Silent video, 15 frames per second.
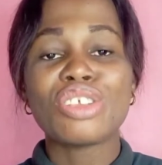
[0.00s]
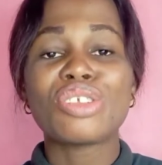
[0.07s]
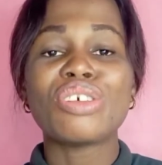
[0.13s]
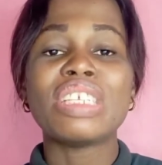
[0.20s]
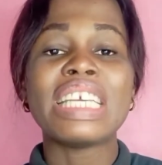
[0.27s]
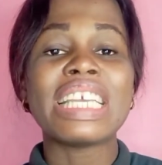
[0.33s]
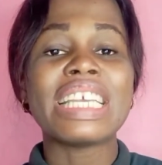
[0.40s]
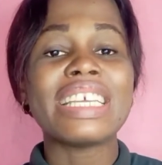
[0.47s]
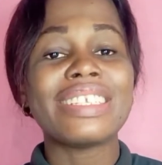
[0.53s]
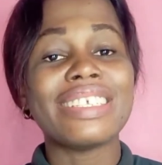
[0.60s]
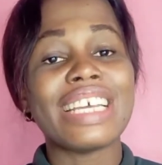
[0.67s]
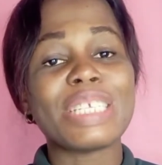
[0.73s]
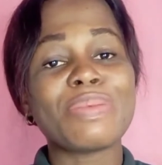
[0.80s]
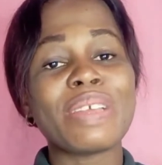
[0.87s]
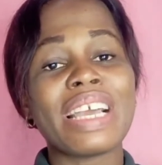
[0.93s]
So the ED
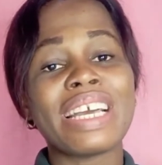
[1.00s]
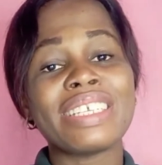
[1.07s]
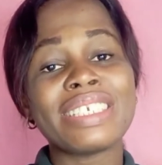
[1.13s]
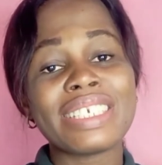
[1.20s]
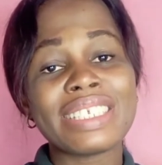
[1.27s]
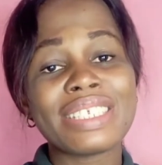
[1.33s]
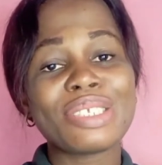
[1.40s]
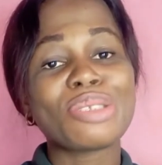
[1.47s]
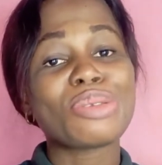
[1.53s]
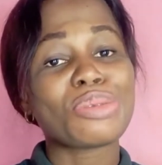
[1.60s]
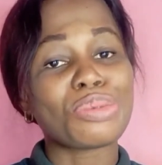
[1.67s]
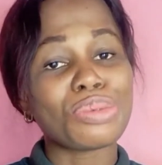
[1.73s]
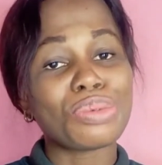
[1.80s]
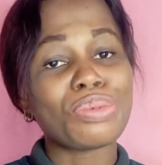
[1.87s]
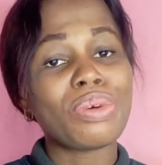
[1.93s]
that's been added
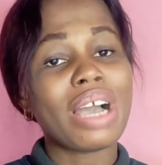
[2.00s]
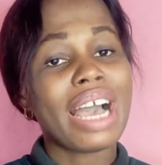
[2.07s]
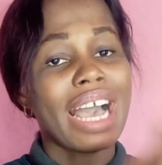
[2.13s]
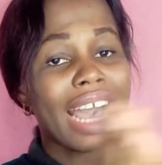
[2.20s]
to